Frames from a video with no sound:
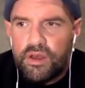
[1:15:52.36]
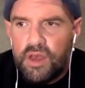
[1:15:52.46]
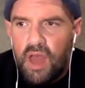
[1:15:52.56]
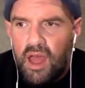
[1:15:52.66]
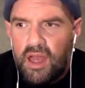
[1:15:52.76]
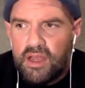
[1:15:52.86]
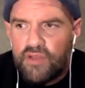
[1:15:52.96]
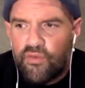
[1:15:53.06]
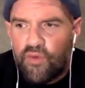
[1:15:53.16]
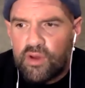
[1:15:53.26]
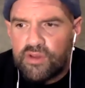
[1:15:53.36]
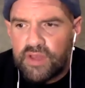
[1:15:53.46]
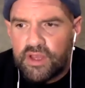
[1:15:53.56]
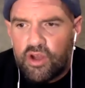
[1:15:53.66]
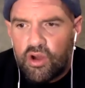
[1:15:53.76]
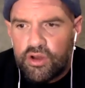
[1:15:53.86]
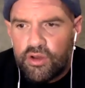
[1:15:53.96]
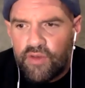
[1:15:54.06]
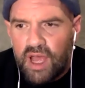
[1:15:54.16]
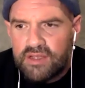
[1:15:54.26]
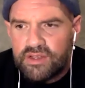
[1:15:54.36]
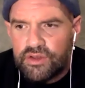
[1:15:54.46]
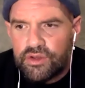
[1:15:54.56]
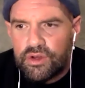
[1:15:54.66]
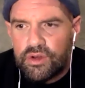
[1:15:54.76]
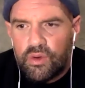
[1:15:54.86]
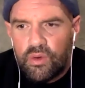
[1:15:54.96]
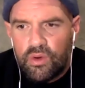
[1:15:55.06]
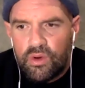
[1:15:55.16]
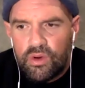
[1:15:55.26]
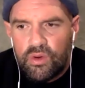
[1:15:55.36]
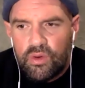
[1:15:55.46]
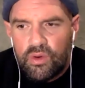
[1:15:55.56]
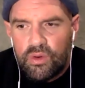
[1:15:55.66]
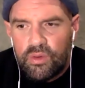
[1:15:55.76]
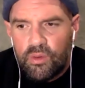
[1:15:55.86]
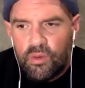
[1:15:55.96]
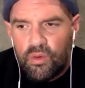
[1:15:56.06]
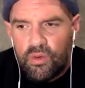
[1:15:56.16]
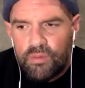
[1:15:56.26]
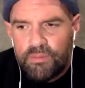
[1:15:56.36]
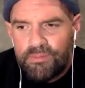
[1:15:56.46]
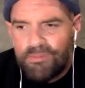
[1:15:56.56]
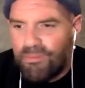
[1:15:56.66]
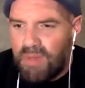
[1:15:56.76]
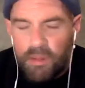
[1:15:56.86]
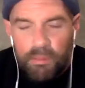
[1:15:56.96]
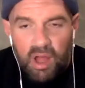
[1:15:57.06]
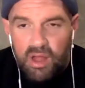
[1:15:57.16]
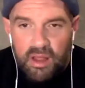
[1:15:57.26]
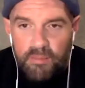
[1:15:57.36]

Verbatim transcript: not as far as like cardiovascular or or or metabolic.